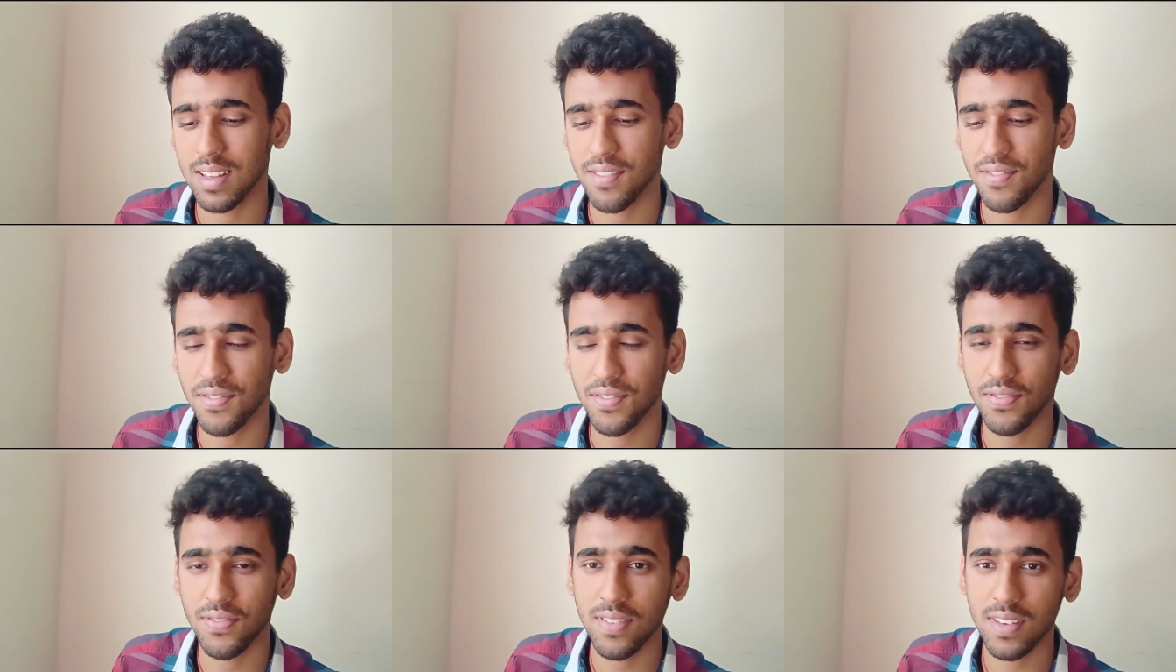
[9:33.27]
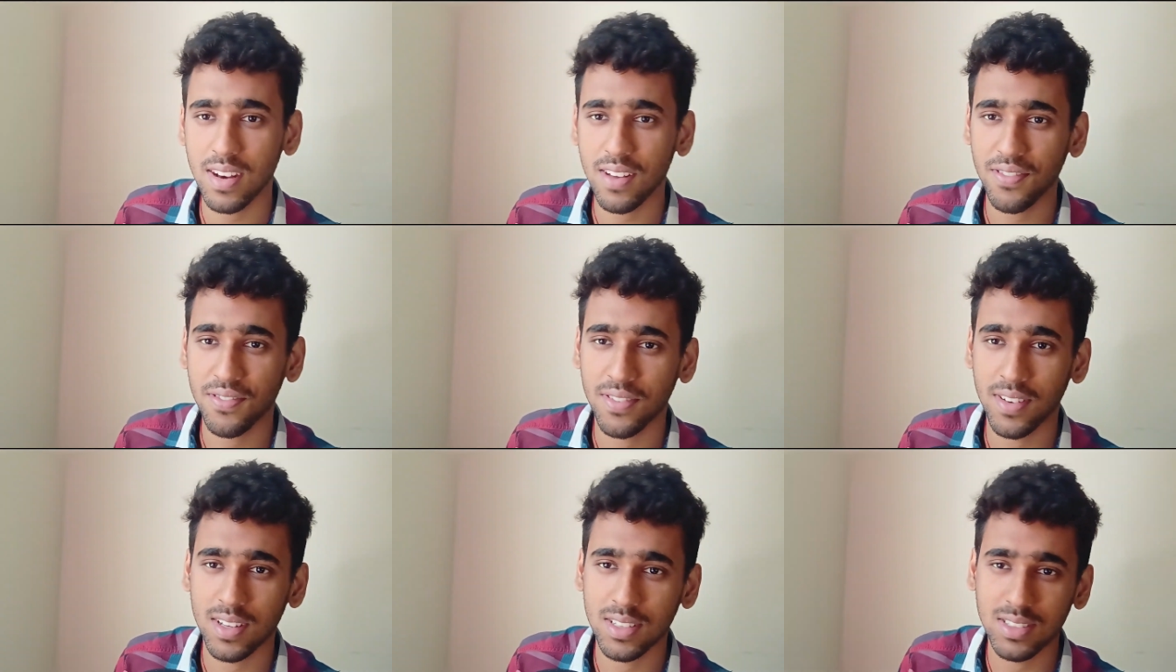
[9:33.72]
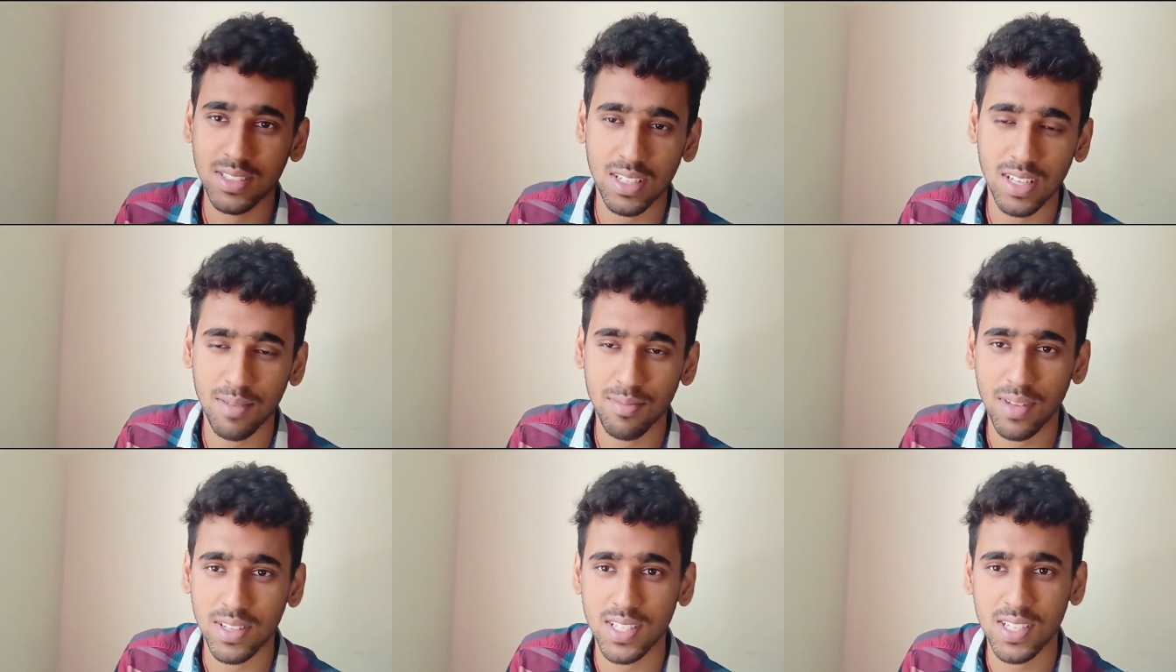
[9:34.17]
if in the first
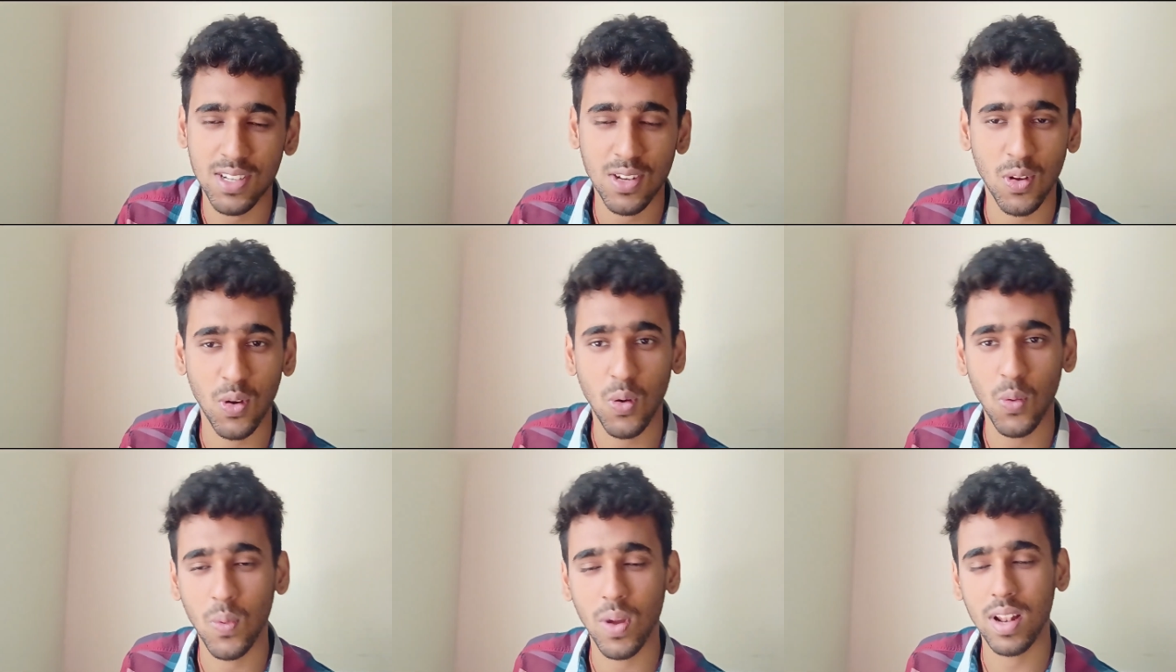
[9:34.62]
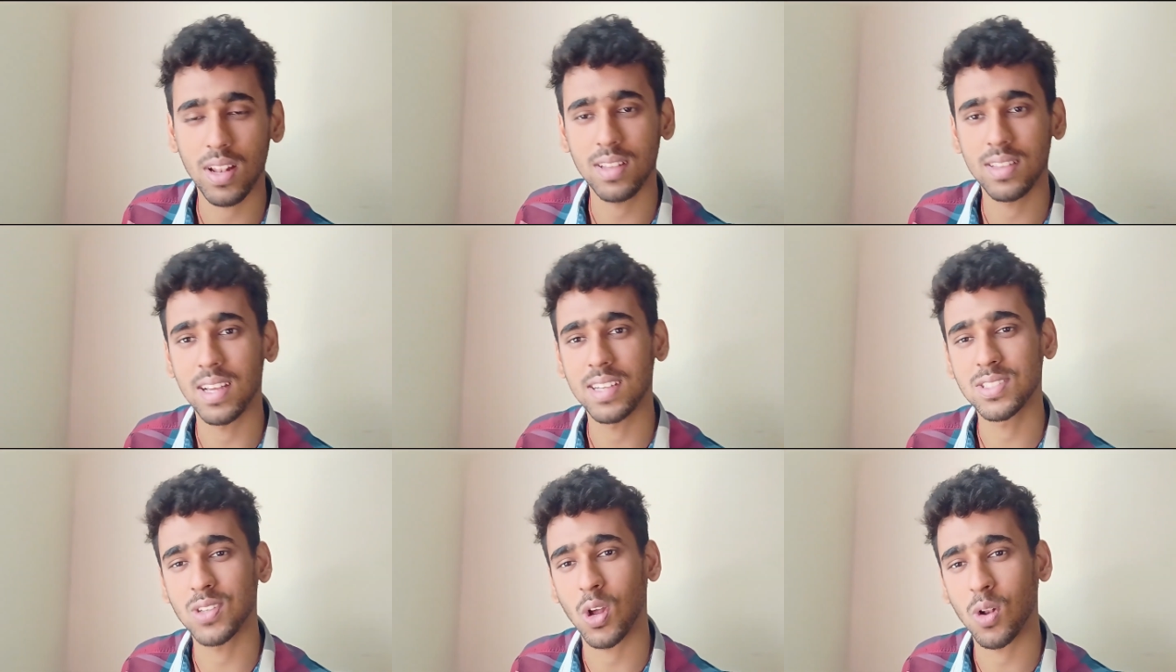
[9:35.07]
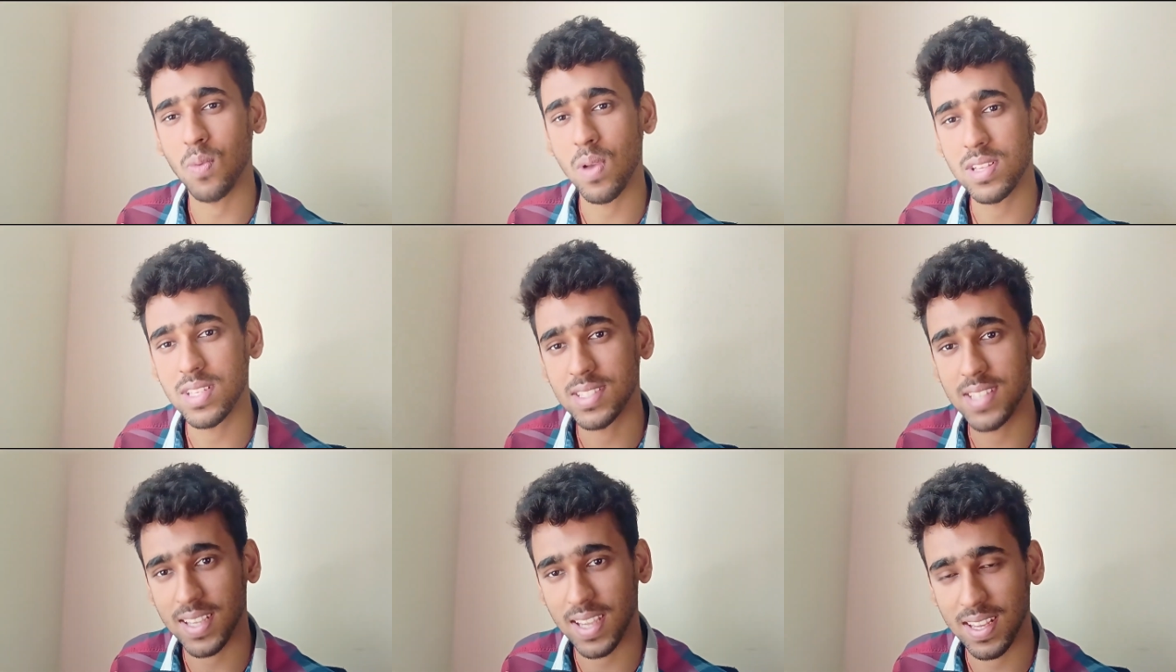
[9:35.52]
attempt doesn't go well, there's
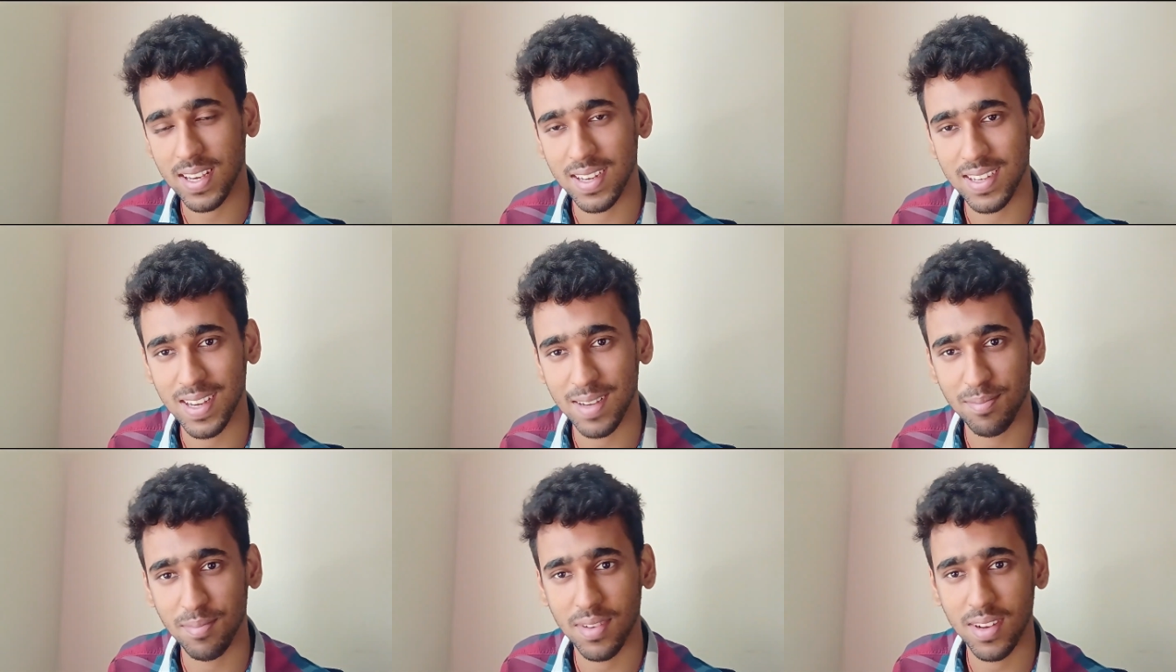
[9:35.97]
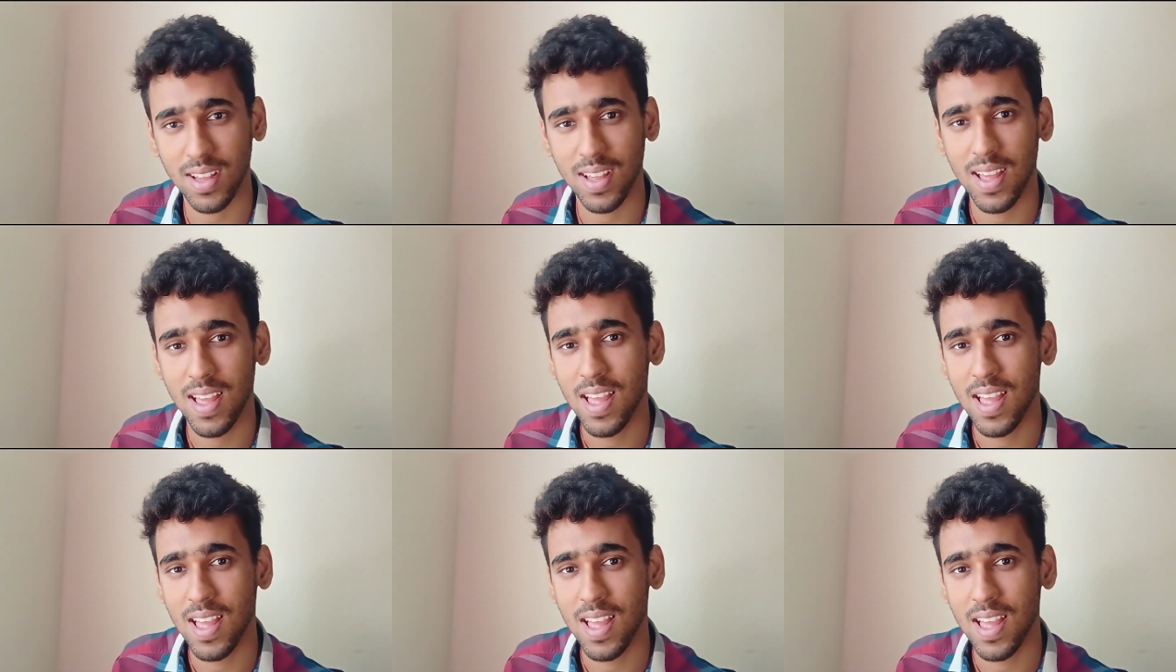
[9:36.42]
always a second attempt.